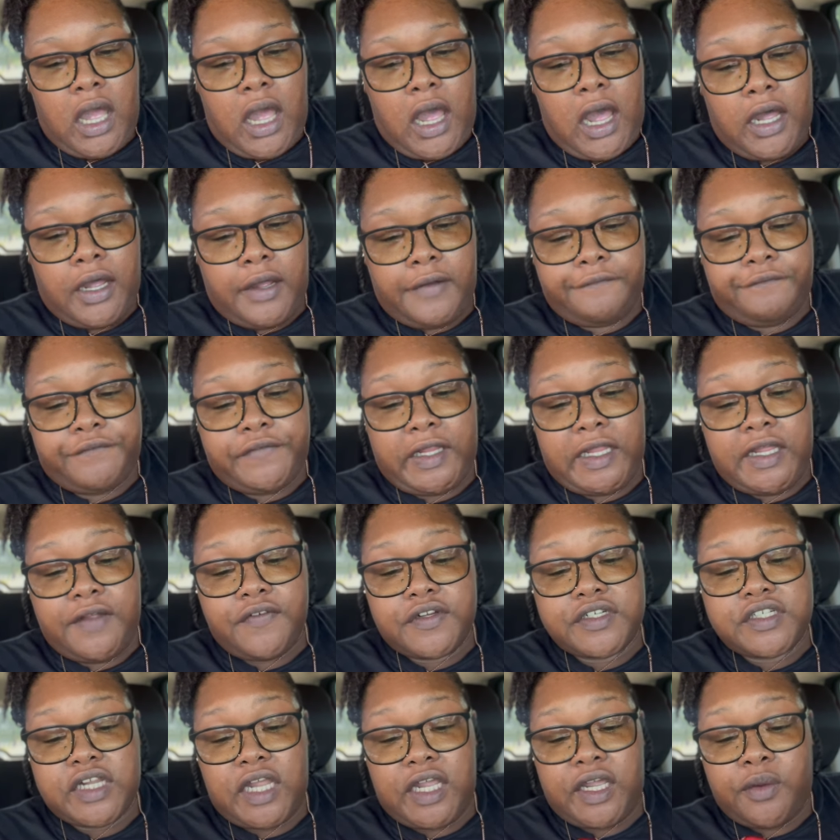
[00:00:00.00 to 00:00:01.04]
Um,
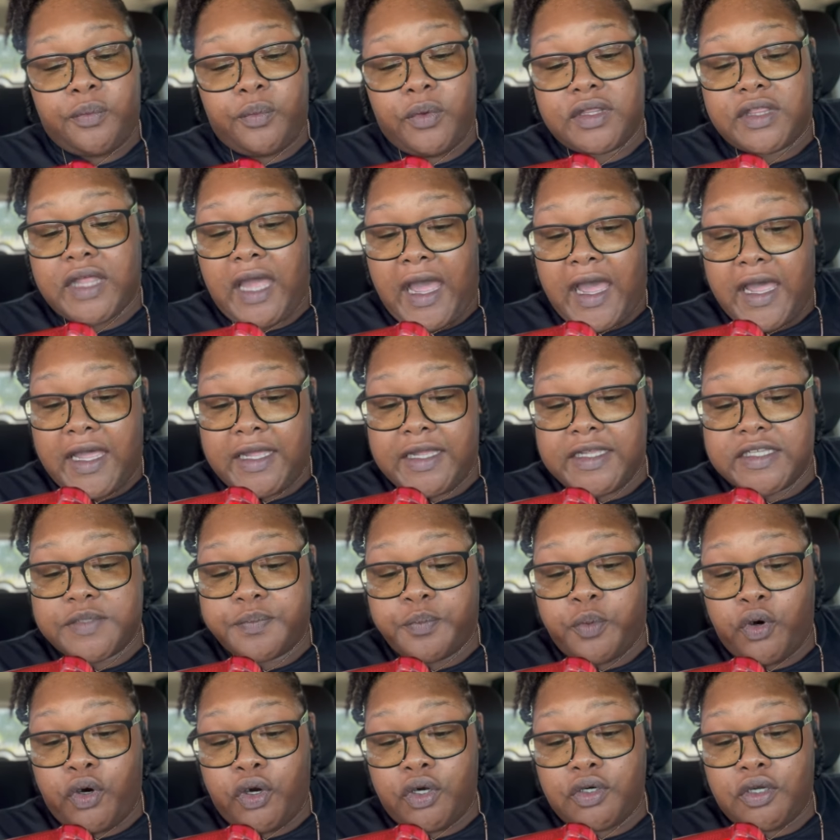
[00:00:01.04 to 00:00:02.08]
flavor shaken with ice
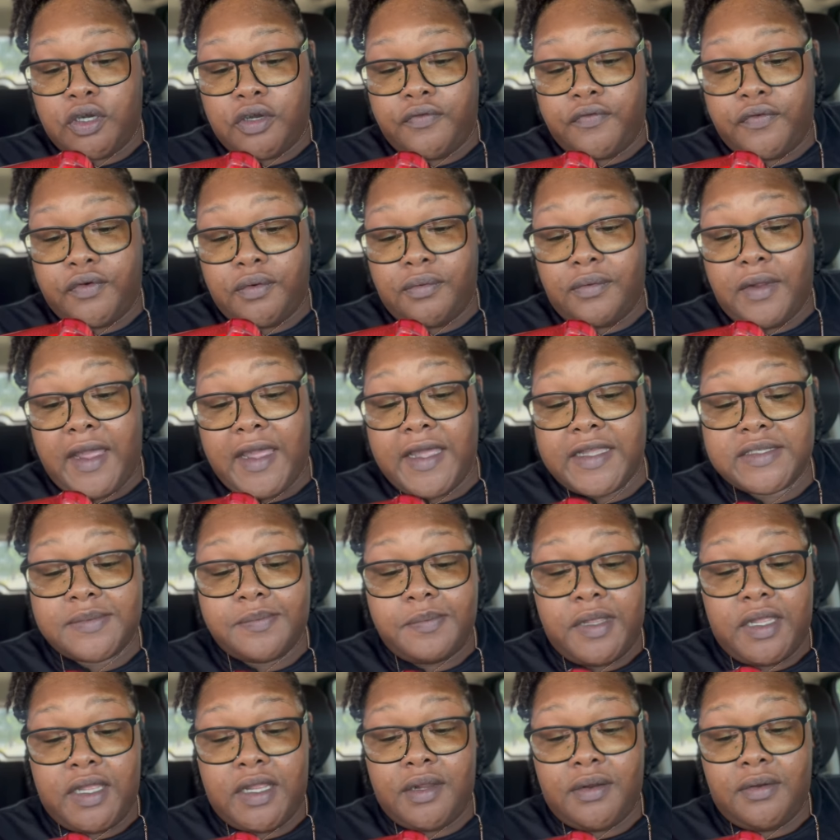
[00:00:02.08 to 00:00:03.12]
poured over
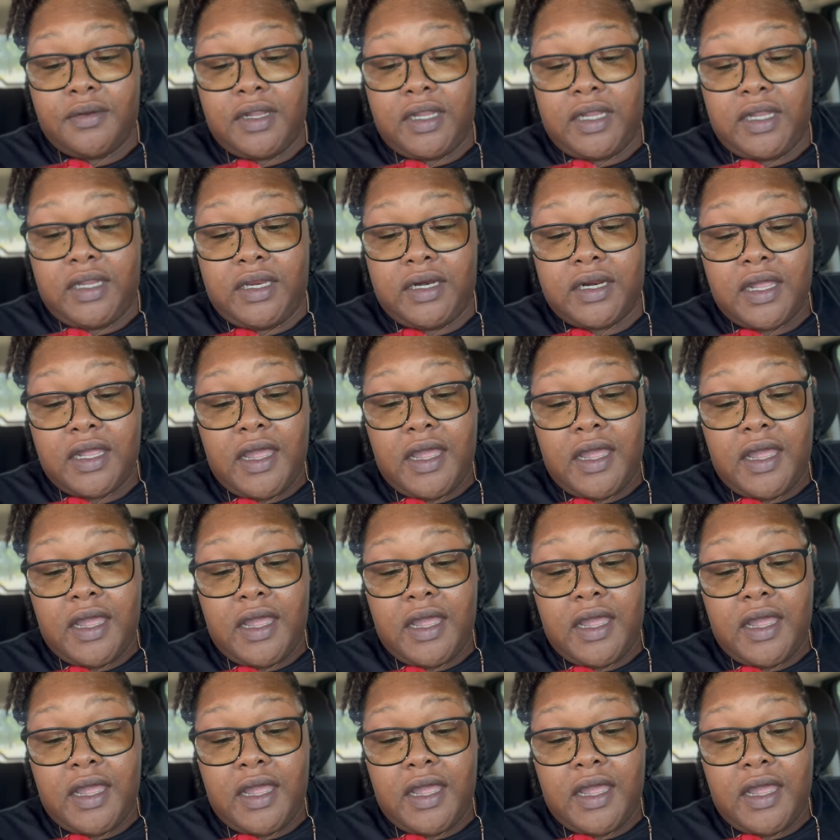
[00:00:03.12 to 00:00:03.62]
raspberry